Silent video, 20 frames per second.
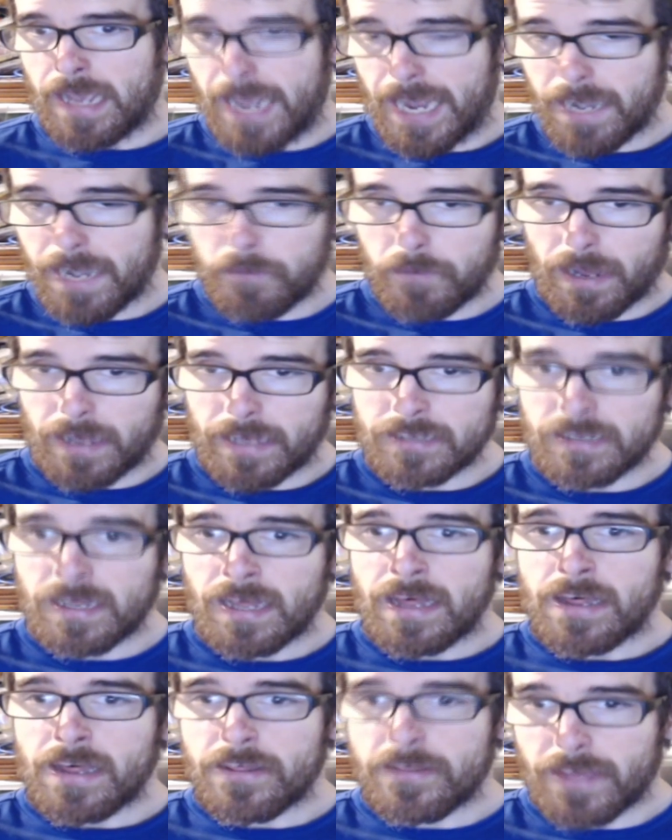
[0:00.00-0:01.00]
Anyway, guys,
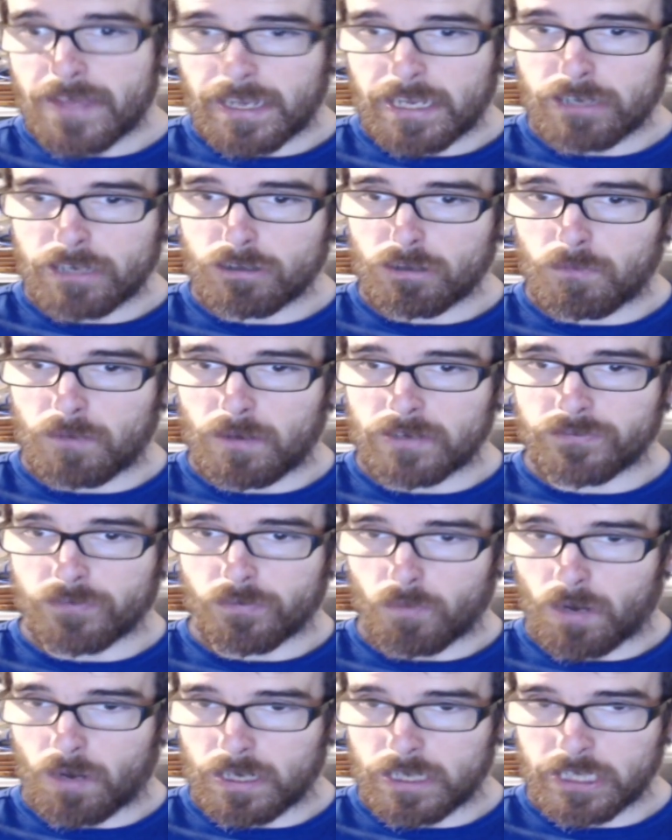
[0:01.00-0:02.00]
thank you so much for
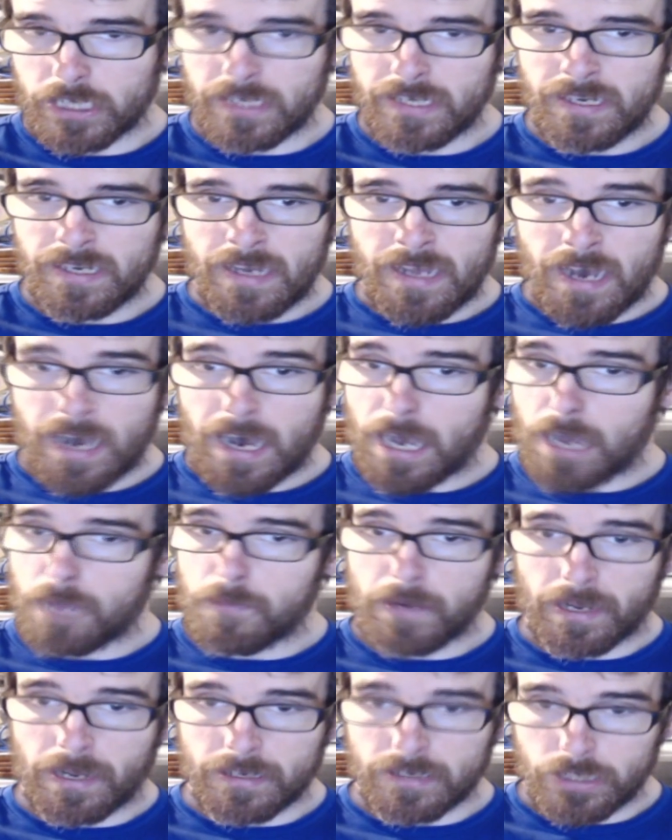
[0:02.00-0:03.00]
watching. I hope
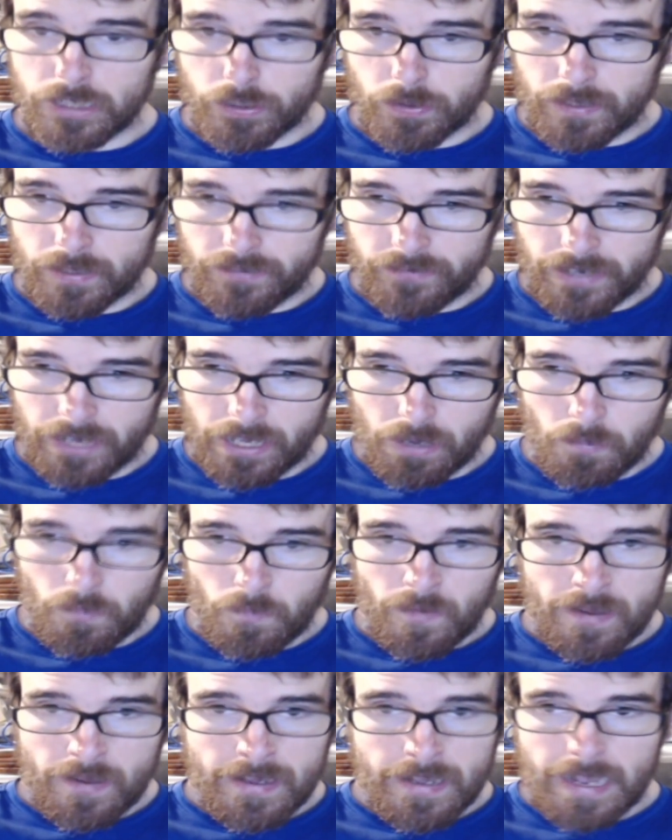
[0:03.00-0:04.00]
you guys enjoyed the video.
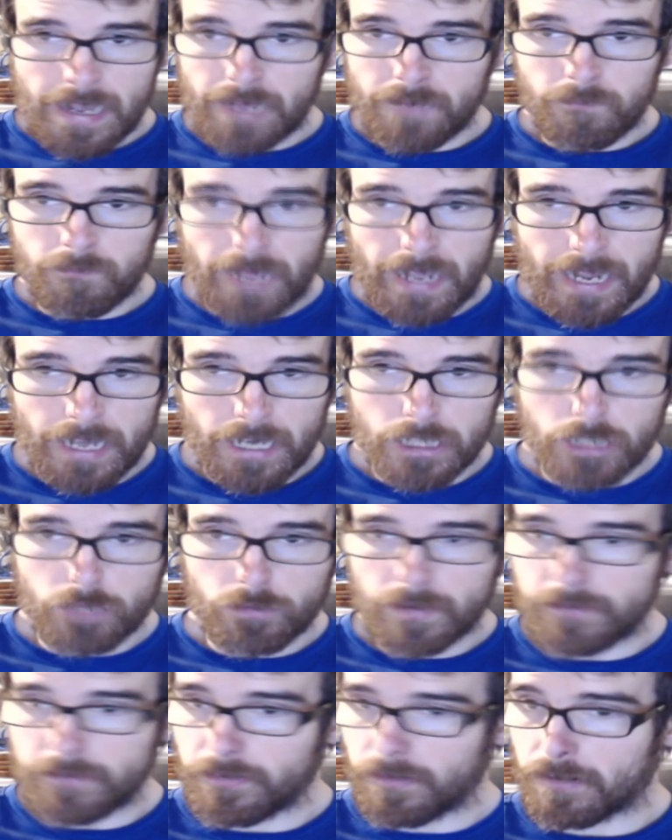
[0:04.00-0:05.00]
And man,
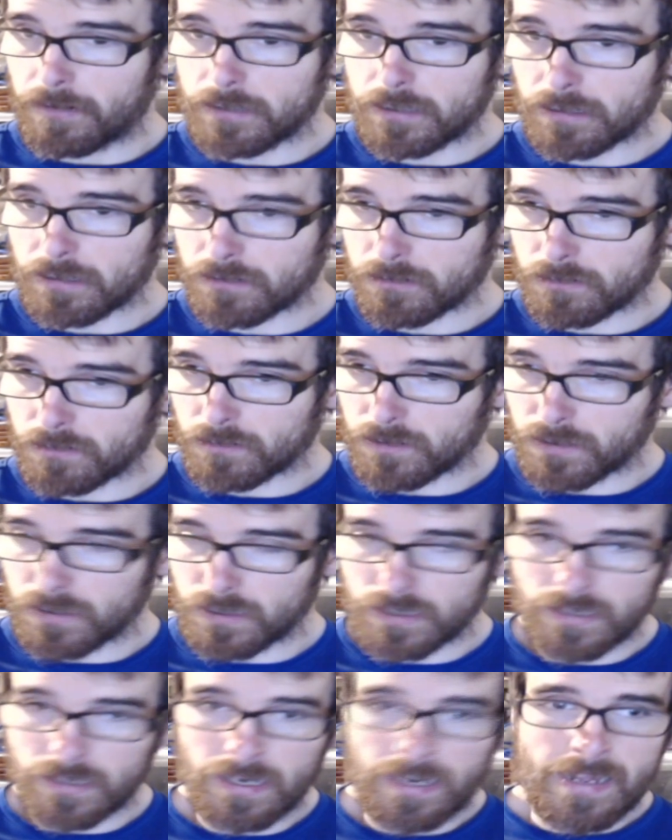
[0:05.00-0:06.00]
Street Fighter 6 looks
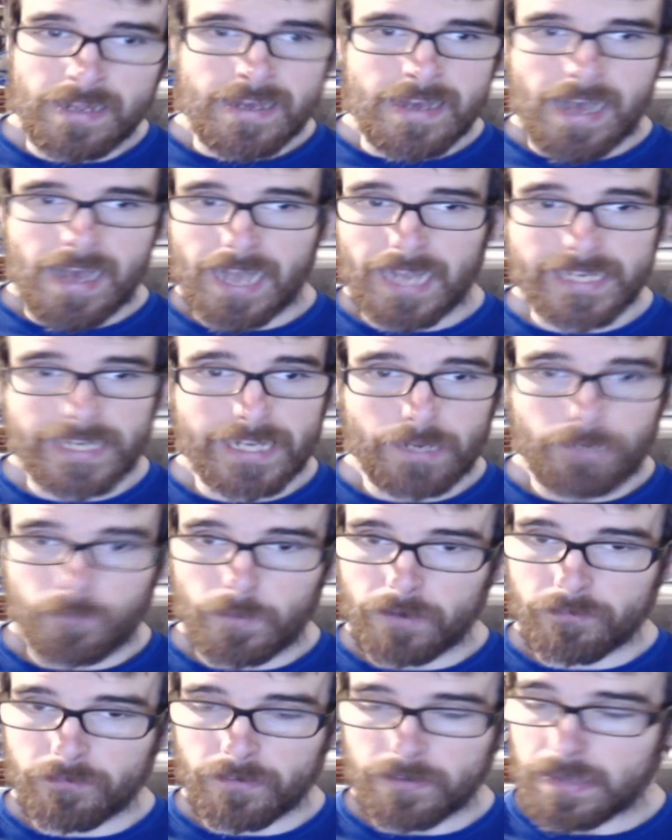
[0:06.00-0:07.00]
good. I can't
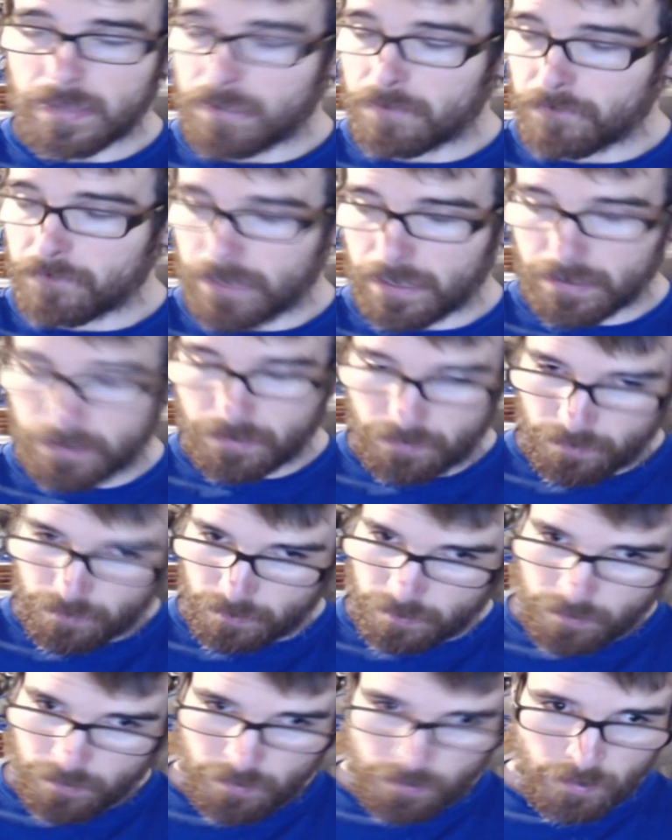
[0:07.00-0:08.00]
wait for that, man.
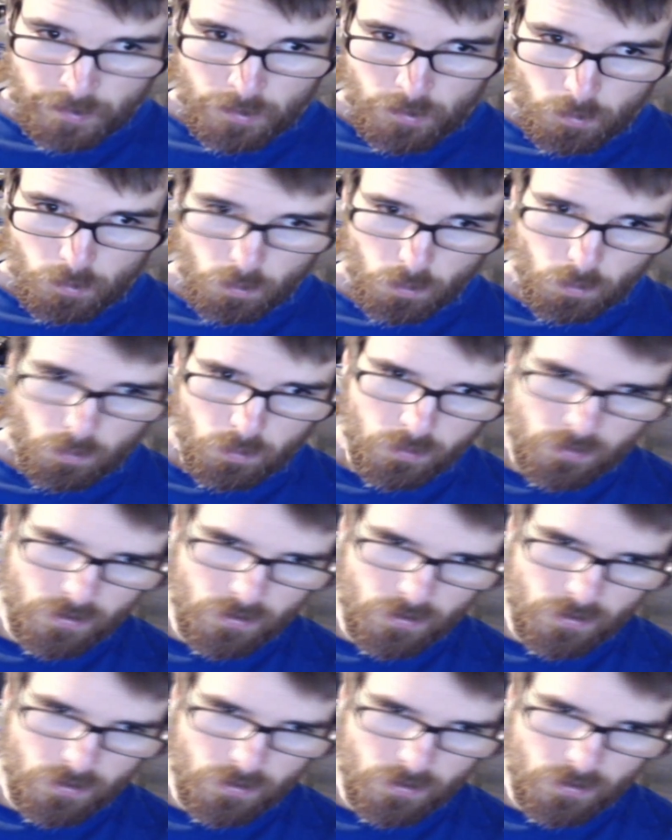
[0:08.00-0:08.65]
Whew.